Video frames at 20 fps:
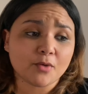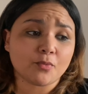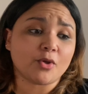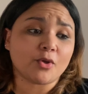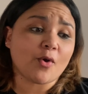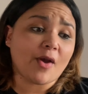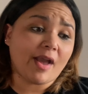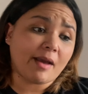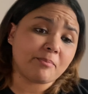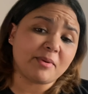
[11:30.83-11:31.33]
you
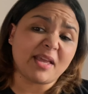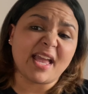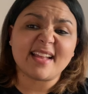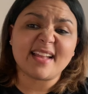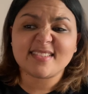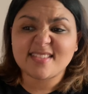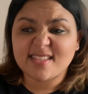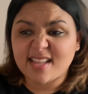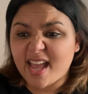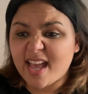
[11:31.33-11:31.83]
happy and
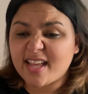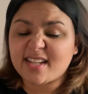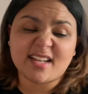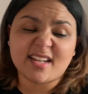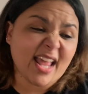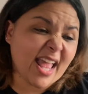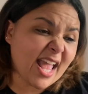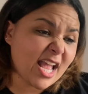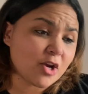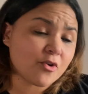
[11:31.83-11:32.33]
sad and
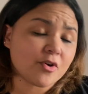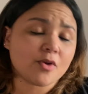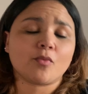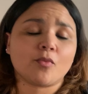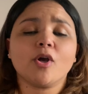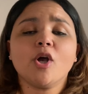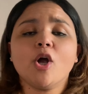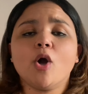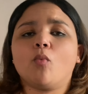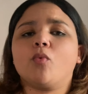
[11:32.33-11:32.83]
angry?
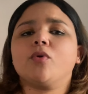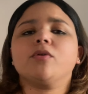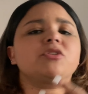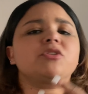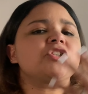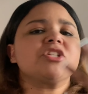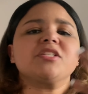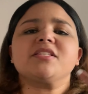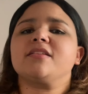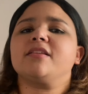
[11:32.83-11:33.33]

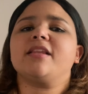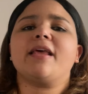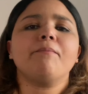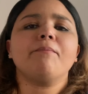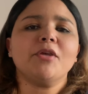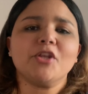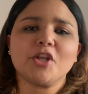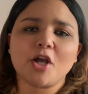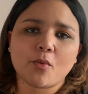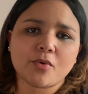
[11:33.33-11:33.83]
Just let
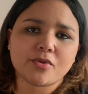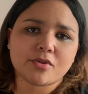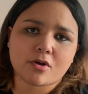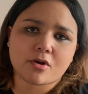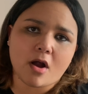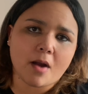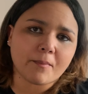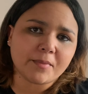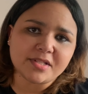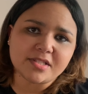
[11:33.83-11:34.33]
me know in the
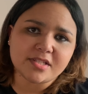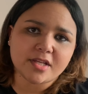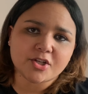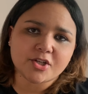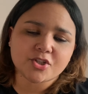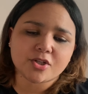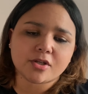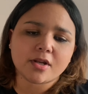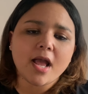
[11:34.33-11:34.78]
comment section.